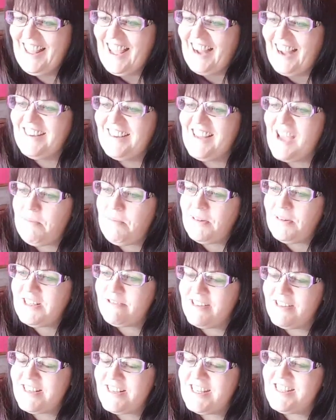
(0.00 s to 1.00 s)
And yeah,
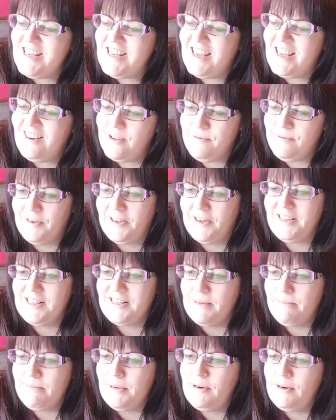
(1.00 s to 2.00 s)
Peter Ray says, yeah, I like finding
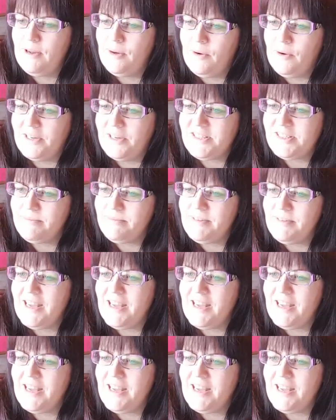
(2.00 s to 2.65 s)
that bolo item.